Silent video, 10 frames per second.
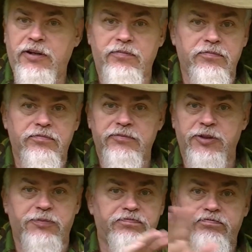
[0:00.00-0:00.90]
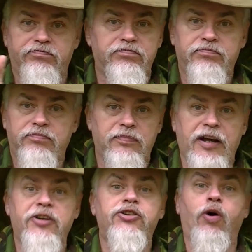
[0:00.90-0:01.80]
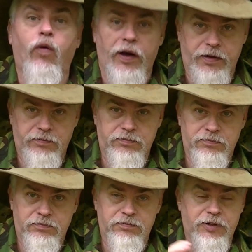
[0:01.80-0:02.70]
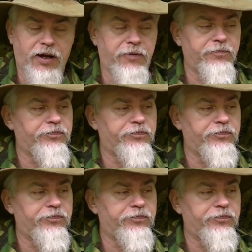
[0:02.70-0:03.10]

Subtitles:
and just enjoying. Okay?